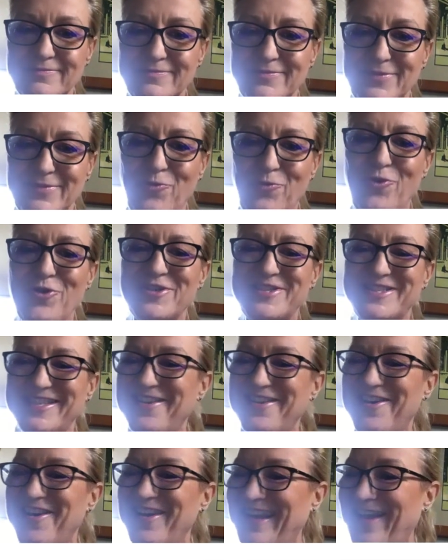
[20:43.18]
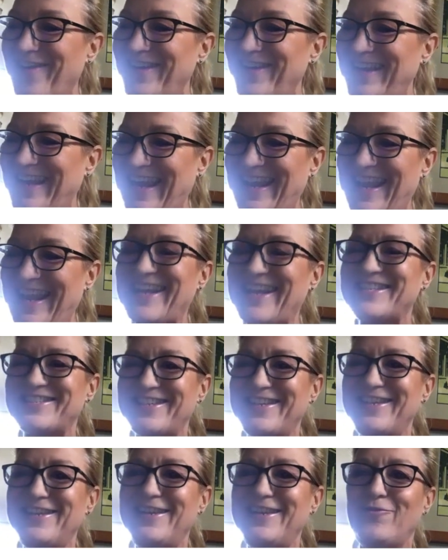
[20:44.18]
the worst thing I get
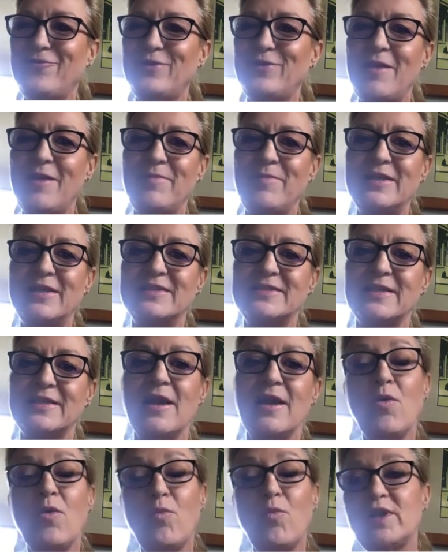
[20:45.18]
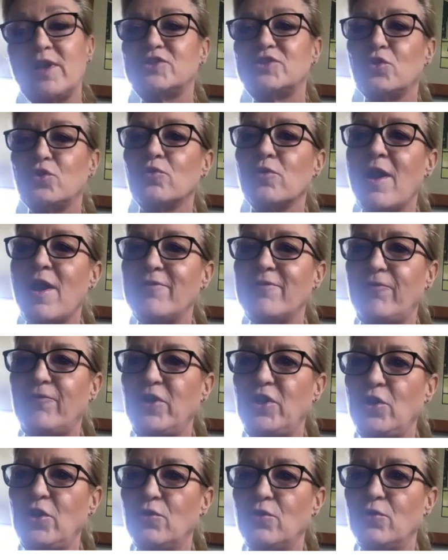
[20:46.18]
actually leveled at me is, well, it's all right for
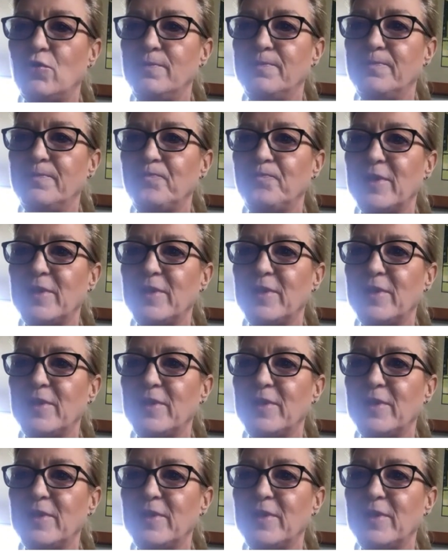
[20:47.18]
you.